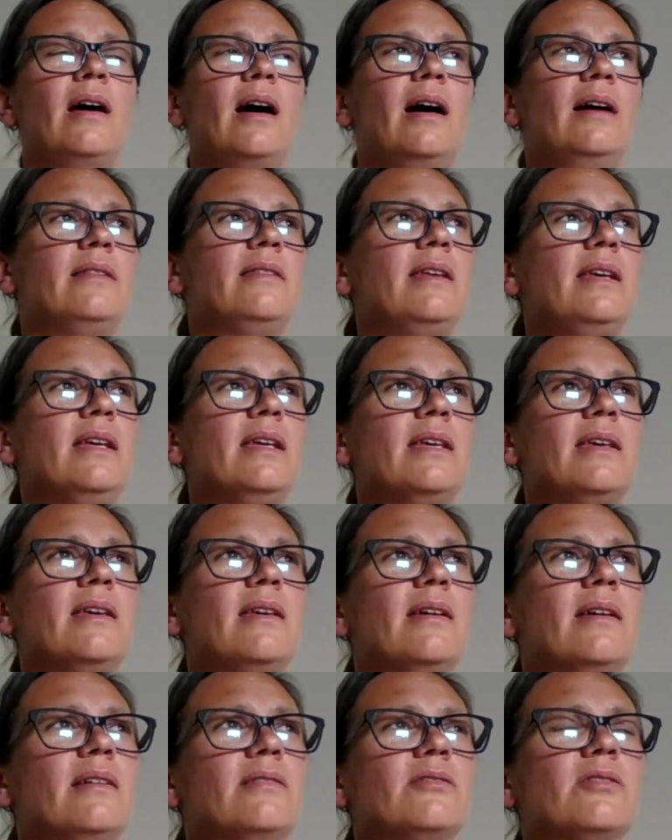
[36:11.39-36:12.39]
I think
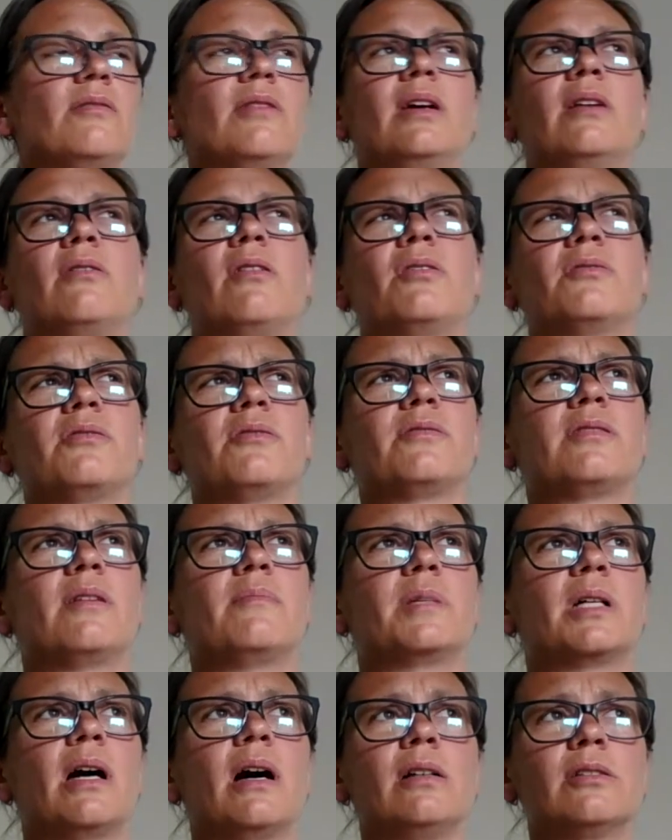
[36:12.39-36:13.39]
so there are also
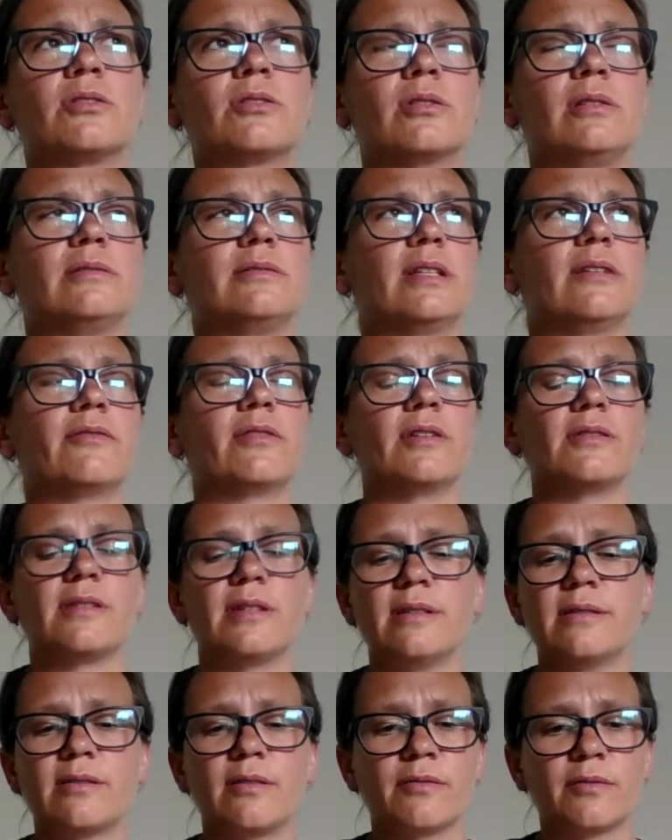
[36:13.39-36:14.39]
some cultural
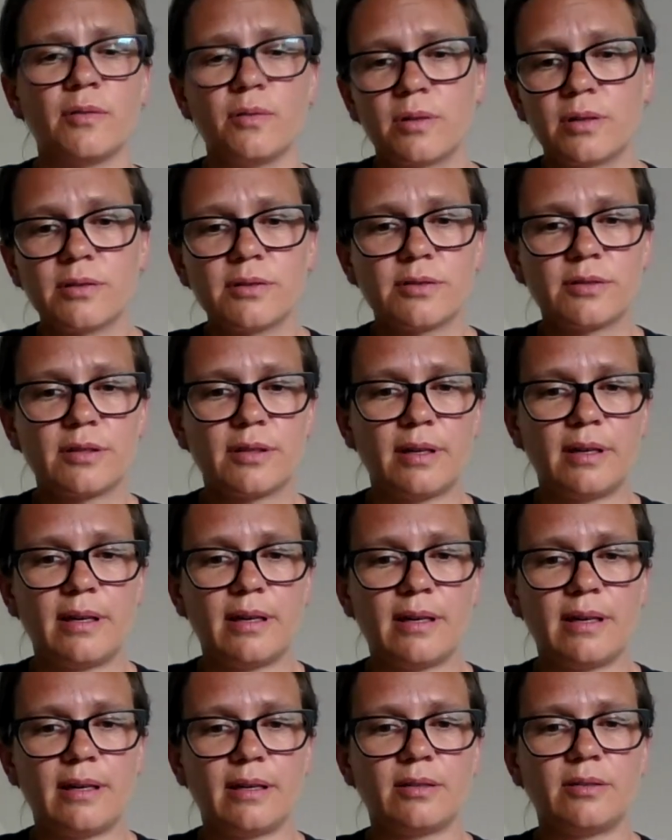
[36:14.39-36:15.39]
differences, of course,
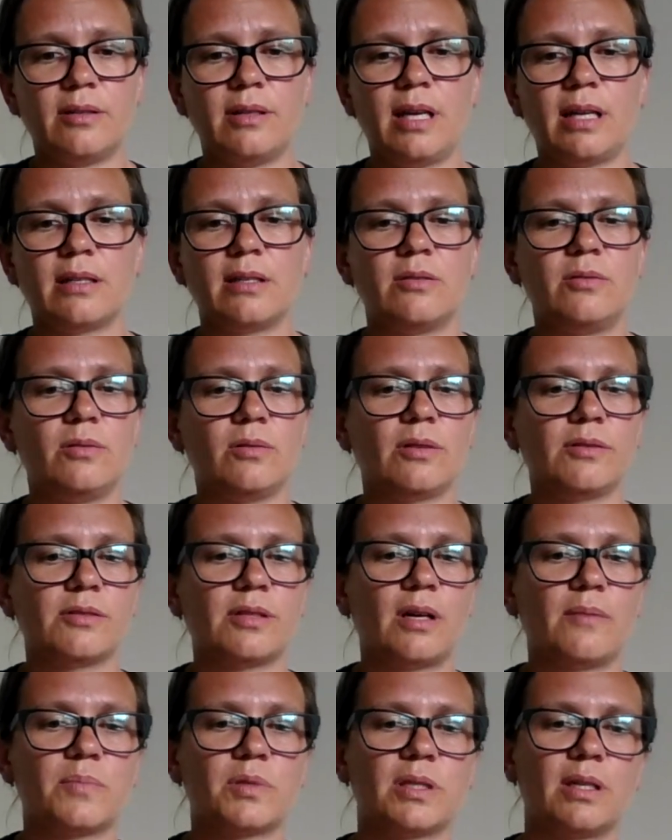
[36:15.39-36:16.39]
connected to
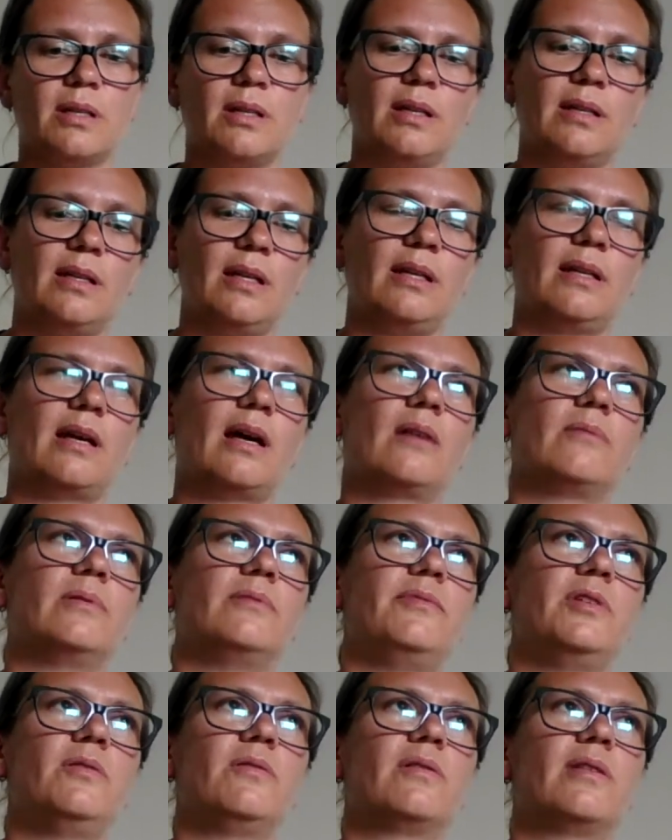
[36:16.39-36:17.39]
consumption and how we
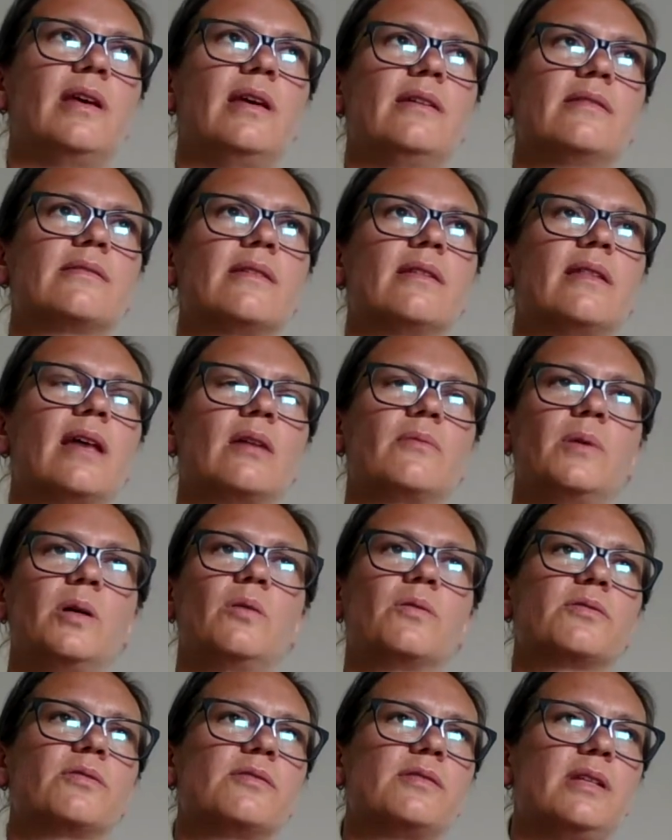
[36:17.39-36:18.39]
view things, and that we
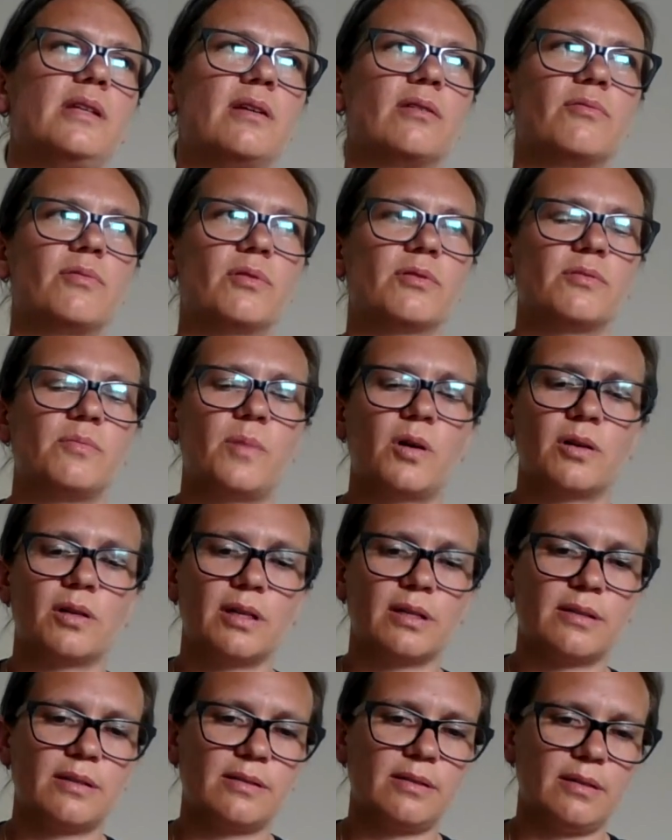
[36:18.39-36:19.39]
also see across
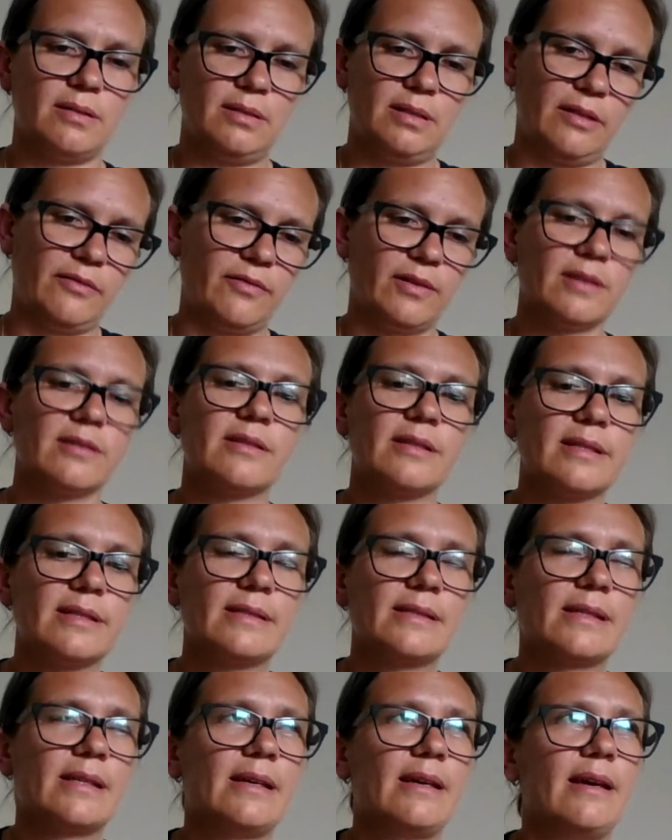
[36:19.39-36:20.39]
markets
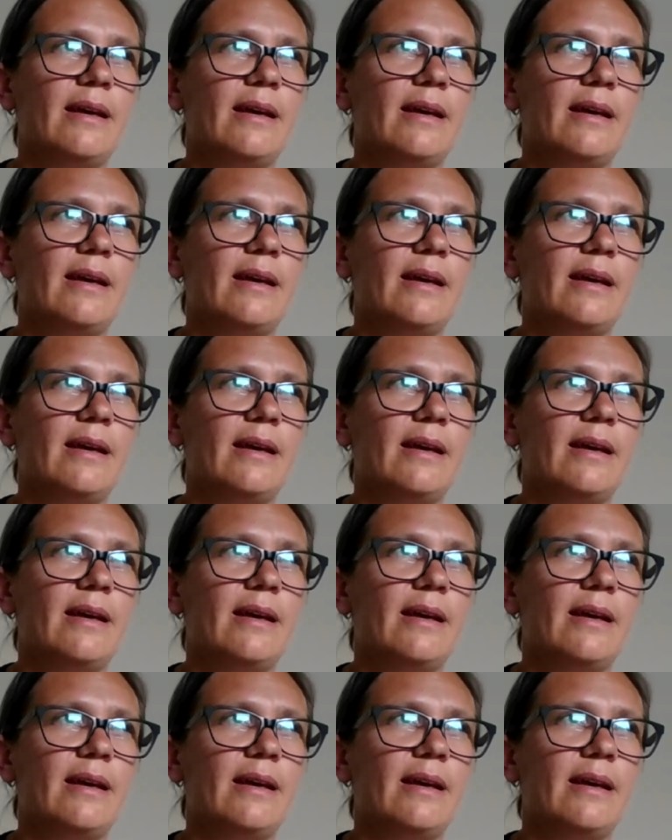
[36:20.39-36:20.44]
differences.